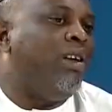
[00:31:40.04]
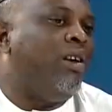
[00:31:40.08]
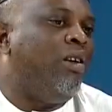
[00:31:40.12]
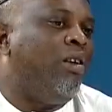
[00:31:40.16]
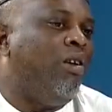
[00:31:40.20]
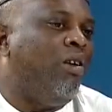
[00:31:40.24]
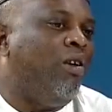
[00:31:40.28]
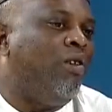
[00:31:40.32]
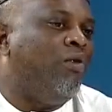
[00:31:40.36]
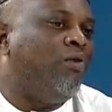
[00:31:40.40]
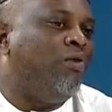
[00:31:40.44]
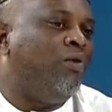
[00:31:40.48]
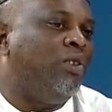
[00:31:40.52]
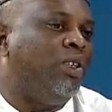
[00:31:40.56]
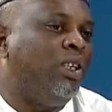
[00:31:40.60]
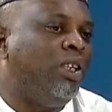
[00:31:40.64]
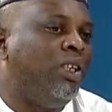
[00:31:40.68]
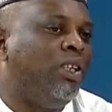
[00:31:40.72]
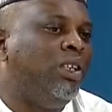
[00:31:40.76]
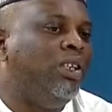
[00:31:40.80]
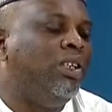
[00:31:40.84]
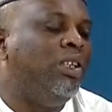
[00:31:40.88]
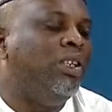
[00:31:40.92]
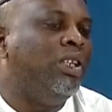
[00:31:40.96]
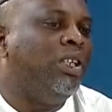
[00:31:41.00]
of
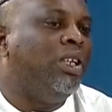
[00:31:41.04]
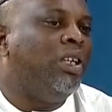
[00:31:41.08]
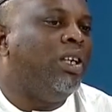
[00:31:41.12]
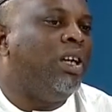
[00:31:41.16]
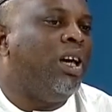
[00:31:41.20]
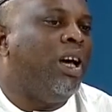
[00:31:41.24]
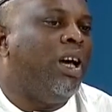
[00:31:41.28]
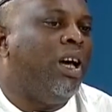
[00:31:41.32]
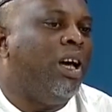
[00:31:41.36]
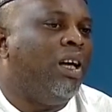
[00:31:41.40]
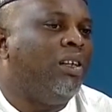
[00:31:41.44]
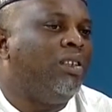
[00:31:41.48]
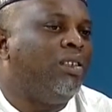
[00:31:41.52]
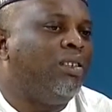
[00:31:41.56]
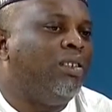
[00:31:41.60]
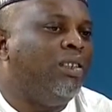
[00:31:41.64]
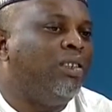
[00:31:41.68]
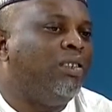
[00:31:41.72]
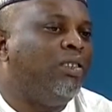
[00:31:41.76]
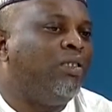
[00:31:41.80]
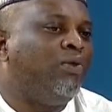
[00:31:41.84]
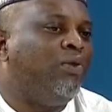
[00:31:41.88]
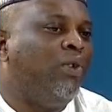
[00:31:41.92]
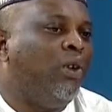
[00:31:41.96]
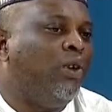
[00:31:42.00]
the
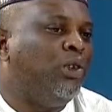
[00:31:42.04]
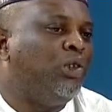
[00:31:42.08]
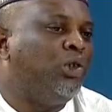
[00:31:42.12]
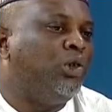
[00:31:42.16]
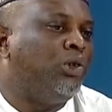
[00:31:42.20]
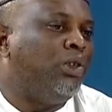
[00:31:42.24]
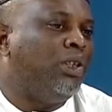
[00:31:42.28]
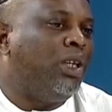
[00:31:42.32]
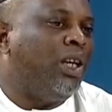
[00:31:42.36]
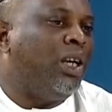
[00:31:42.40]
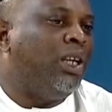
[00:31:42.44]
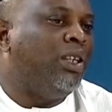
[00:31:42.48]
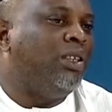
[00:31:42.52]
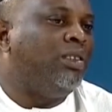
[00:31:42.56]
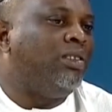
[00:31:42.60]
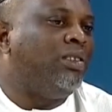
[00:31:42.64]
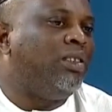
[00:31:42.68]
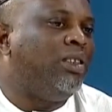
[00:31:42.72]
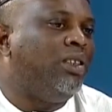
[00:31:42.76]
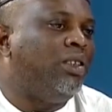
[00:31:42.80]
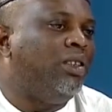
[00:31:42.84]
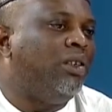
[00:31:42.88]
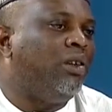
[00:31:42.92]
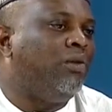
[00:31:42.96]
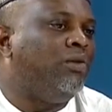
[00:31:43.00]

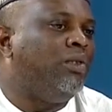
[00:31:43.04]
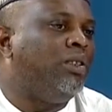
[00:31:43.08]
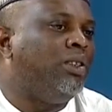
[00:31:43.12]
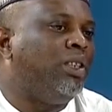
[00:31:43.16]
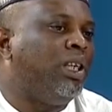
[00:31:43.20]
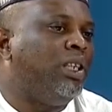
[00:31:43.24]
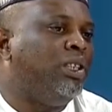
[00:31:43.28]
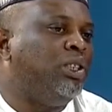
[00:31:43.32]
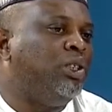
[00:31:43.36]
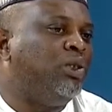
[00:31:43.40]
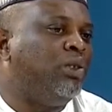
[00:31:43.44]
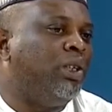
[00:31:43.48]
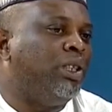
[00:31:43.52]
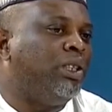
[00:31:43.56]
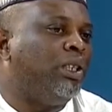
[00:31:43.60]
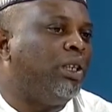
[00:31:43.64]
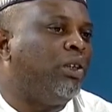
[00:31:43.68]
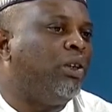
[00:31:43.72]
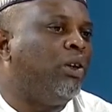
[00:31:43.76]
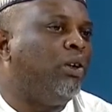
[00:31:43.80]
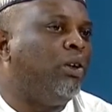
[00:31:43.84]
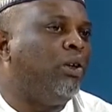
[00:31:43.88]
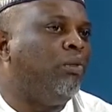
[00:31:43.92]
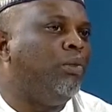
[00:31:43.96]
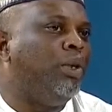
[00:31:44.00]
dysfunctionality of the Nigerian
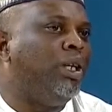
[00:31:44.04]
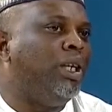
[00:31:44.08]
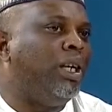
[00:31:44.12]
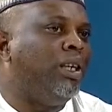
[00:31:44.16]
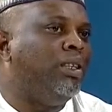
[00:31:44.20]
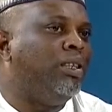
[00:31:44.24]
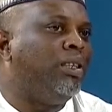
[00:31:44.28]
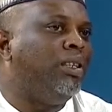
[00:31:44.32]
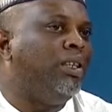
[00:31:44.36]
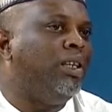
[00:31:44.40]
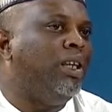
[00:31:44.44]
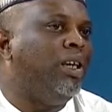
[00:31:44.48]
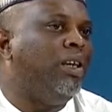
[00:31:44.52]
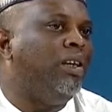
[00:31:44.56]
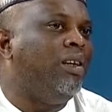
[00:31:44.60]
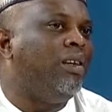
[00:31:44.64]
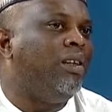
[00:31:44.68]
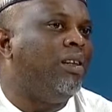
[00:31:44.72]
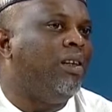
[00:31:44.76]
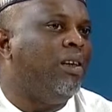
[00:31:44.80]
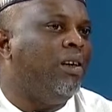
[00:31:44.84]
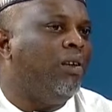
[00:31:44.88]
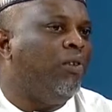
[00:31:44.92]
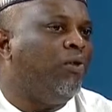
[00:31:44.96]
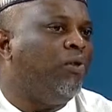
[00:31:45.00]
economy and the need
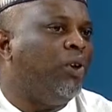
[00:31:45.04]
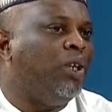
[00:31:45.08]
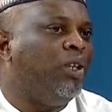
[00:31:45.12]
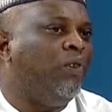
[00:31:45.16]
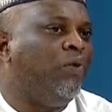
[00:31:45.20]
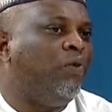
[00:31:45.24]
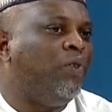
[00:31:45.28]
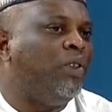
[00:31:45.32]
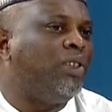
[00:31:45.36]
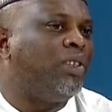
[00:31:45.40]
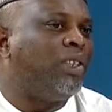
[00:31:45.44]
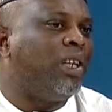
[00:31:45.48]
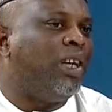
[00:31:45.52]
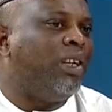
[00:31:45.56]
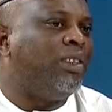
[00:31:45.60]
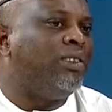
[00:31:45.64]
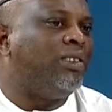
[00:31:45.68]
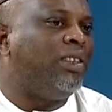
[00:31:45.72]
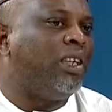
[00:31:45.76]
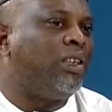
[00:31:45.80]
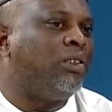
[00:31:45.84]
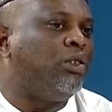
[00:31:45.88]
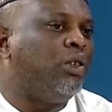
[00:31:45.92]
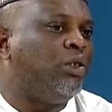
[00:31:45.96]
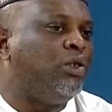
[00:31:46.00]
for the fiscal
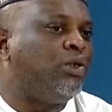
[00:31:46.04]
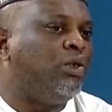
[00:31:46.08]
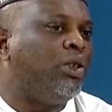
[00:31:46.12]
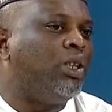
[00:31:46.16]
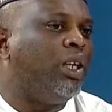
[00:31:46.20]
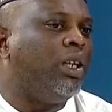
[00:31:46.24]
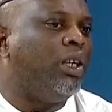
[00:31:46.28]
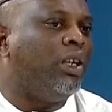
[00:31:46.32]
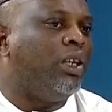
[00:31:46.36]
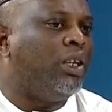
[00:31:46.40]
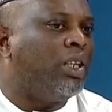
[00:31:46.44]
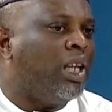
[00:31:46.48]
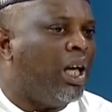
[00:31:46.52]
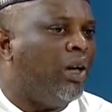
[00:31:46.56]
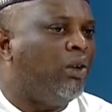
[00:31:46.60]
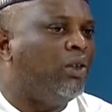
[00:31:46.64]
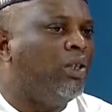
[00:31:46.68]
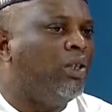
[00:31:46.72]
sector to kick in. Now, the